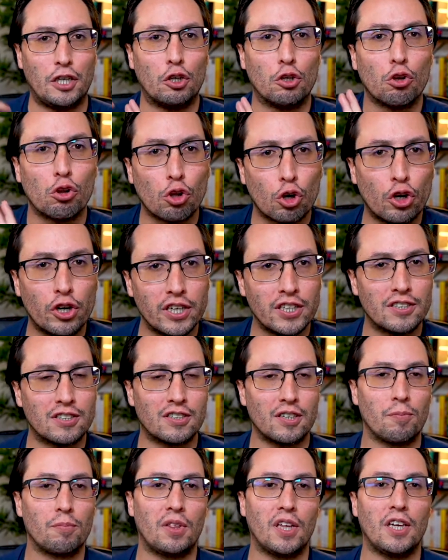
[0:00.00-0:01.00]
You're learning
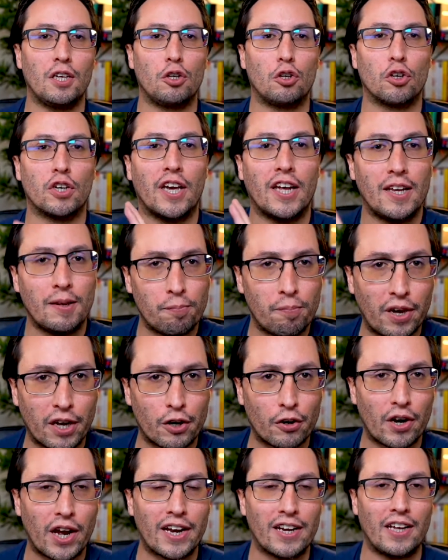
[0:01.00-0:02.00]
something, you're getting
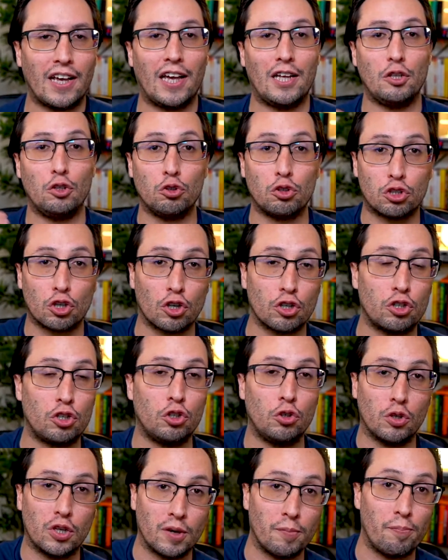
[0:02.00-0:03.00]
better at it, and you start
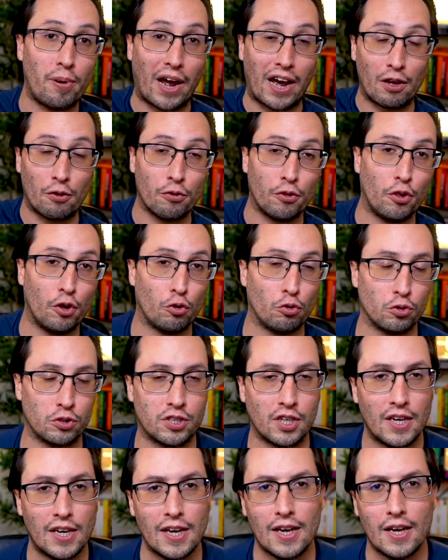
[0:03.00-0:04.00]
to compound
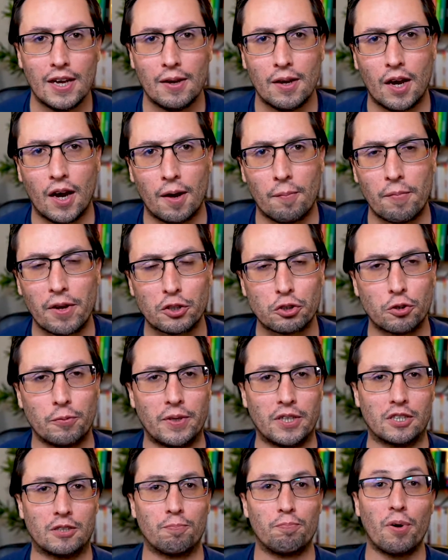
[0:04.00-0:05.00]
those measurements.